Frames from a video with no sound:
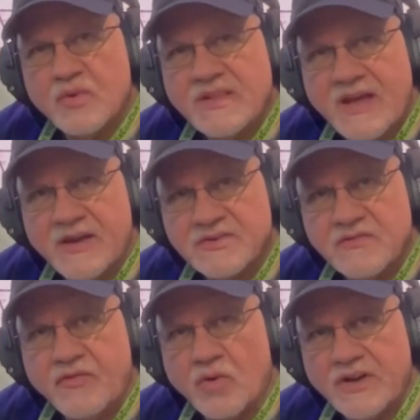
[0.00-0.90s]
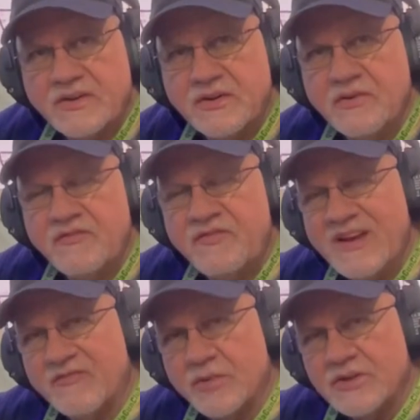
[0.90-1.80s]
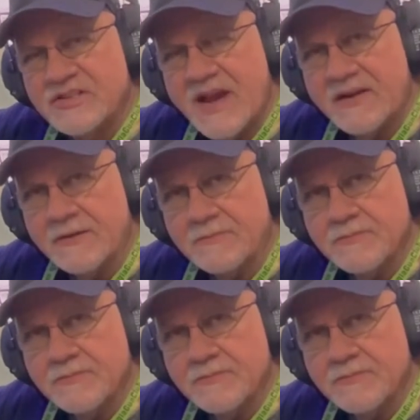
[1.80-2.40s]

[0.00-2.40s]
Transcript: 3,042 feet per second.